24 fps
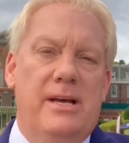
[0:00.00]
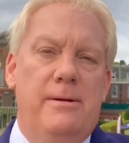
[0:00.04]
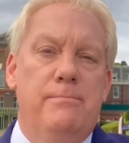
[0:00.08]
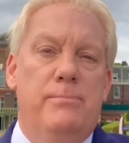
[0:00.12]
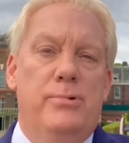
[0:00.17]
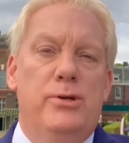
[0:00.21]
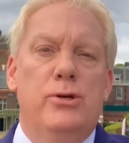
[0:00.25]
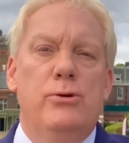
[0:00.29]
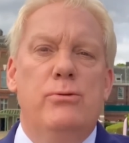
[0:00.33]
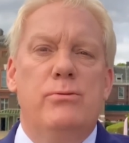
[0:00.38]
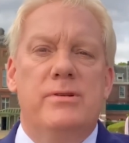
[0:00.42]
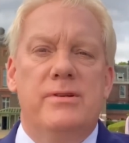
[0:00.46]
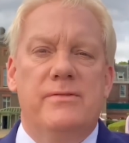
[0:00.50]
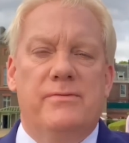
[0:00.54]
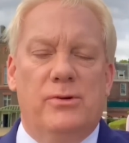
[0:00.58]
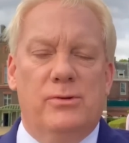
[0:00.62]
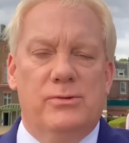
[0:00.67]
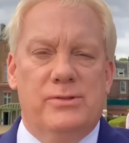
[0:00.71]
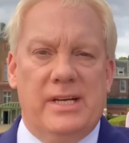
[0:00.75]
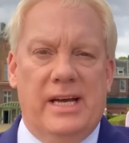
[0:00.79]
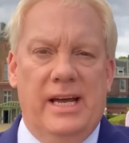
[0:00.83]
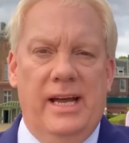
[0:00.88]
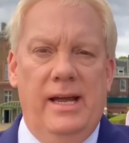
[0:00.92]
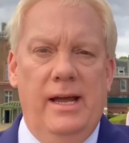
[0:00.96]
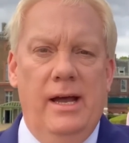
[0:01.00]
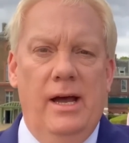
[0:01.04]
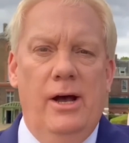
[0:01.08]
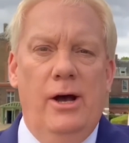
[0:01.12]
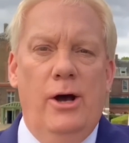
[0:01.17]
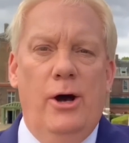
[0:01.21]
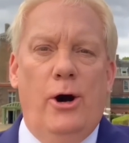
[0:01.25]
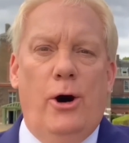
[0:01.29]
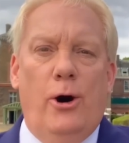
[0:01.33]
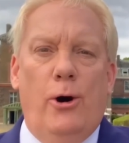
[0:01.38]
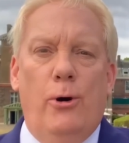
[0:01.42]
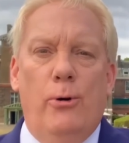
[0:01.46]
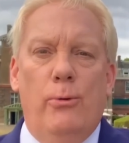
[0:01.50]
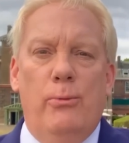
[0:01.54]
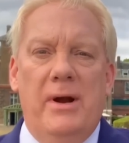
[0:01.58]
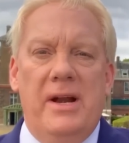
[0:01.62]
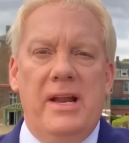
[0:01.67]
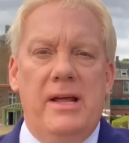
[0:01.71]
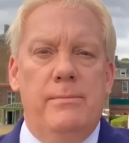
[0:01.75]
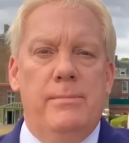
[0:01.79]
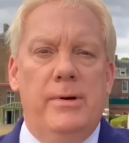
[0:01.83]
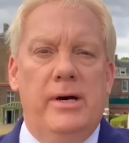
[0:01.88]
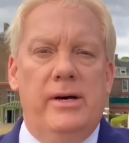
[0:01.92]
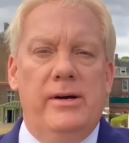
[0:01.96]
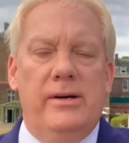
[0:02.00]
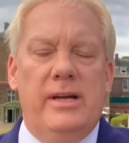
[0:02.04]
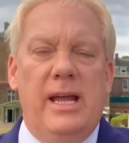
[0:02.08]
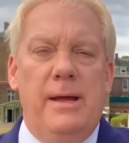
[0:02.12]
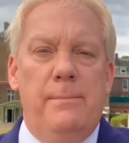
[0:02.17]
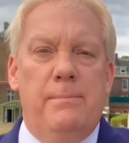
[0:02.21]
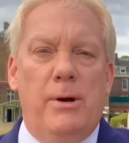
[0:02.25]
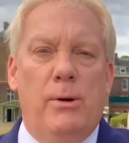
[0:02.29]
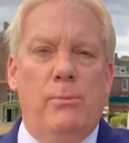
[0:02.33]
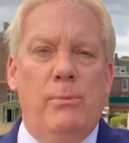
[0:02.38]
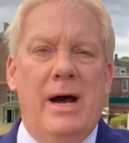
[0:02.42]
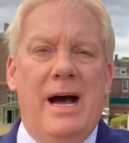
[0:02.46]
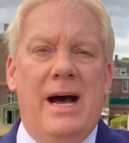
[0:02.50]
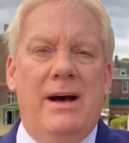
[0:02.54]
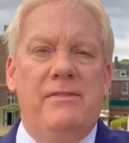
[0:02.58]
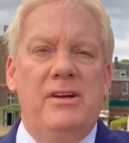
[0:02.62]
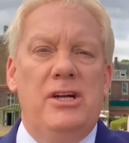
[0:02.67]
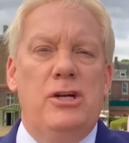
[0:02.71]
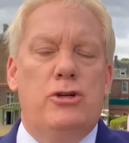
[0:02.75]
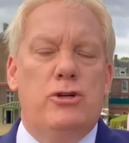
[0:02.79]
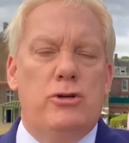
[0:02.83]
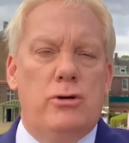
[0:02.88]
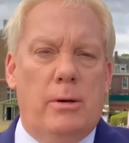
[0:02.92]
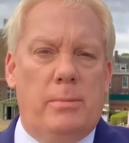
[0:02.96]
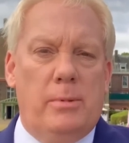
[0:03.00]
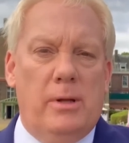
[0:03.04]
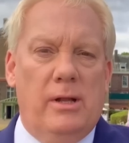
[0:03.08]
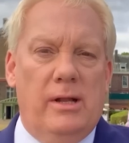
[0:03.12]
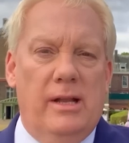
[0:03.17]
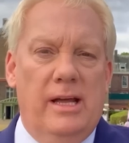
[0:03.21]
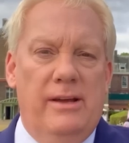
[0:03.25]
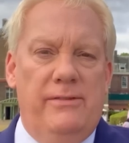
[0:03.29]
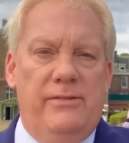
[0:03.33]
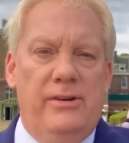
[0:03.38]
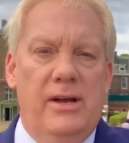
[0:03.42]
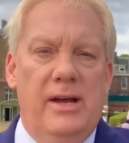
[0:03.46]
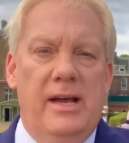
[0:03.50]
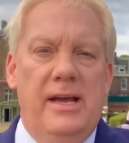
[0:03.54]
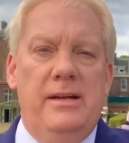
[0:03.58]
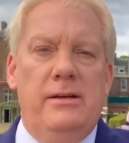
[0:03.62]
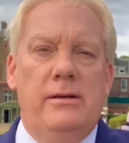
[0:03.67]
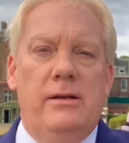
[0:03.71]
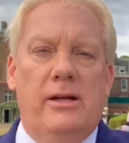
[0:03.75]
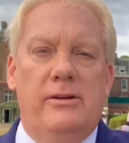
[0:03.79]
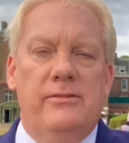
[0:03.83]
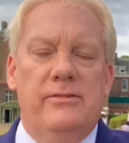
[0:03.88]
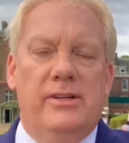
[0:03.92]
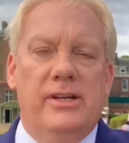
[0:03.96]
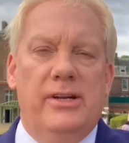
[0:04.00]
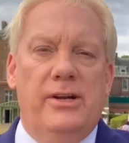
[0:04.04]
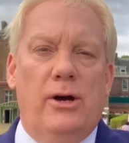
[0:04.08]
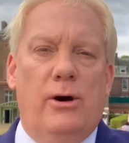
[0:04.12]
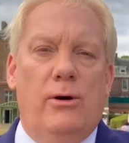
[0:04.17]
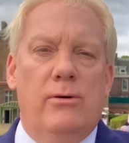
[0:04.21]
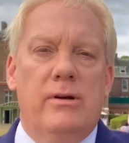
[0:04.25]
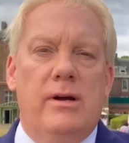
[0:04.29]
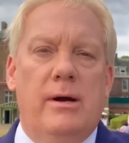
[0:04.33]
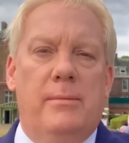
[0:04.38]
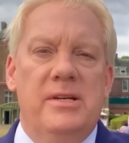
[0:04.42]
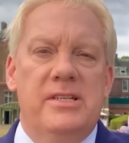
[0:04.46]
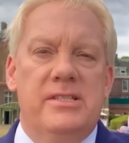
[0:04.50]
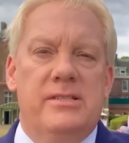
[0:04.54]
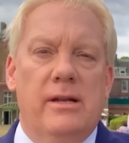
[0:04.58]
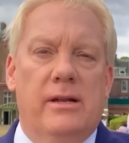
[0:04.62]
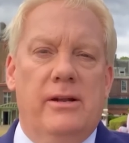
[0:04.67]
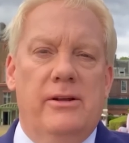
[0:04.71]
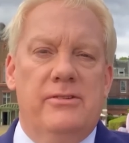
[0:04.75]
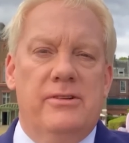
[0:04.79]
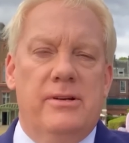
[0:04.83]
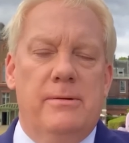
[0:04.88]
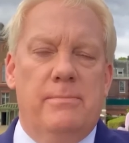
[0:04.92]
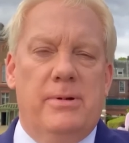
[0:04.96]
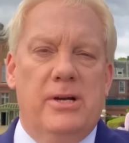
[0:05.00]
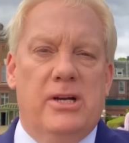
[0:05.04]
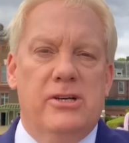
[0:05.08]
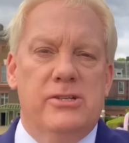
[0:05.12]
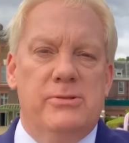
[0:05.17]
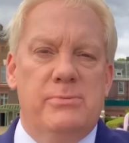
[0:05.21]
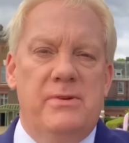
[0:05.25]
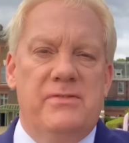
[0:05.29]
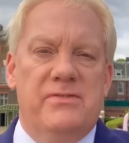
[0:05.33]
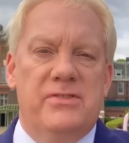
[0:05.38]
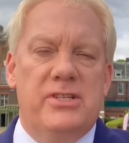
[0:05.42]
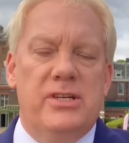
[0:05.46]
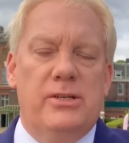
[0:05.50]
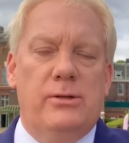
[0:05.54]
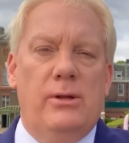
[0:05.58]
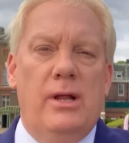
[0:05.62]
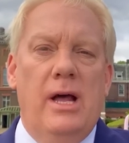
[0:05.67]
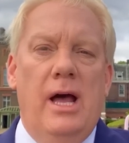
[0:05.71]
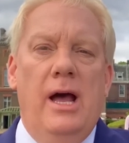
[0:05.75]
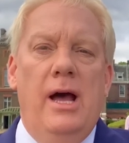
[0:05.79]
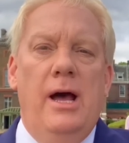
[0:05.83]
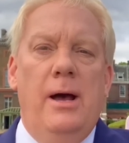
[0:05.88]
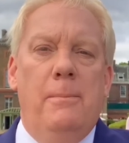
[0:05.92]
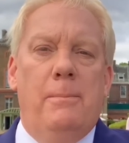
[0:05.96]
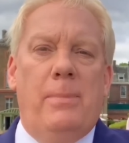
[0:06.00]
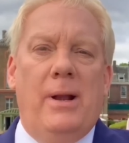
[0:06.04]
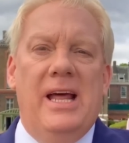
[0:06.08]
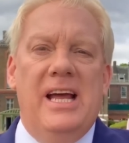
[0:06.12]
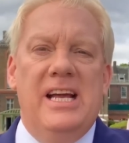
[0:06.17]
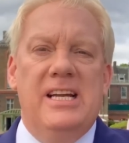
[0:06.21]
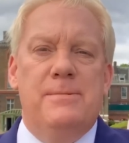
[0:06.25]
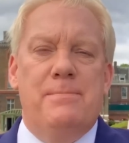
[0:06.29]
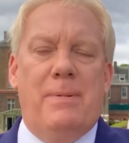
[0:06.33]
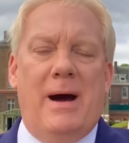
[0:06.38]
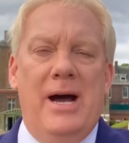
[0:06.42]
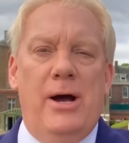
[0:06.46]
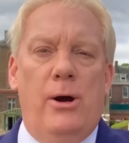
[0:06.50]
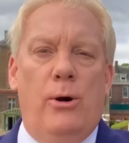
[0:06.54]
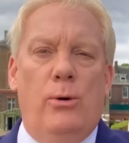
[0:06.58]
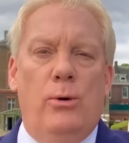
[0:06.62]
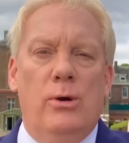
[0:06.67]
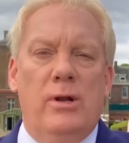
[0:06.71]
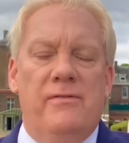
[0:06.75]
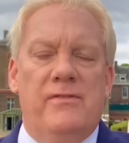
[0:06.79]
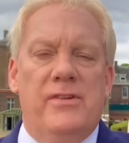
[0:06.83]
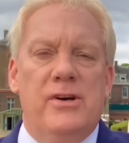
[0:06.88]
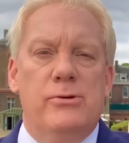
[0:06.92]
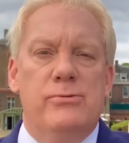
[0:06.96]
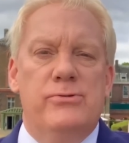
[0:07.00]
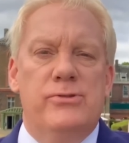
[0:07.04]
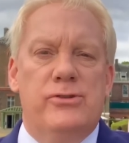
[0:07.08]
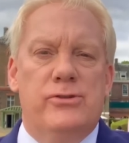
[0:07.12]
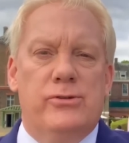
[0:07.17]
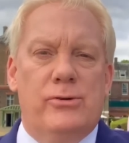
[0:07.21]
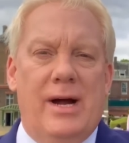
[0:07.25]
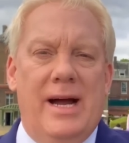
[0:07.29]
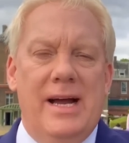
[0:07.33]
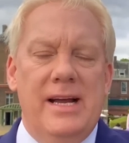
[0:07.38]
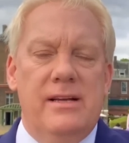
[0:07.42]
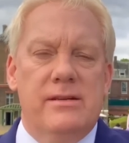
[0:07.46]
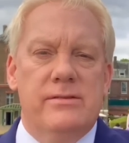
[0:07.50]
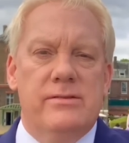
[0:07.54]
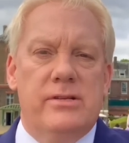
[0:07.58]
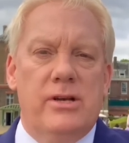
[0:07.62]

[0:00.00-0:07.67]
Beautiful day, already murky, but we're having trouble if you're in London or coming to London because we're still plagued by all of those strikes.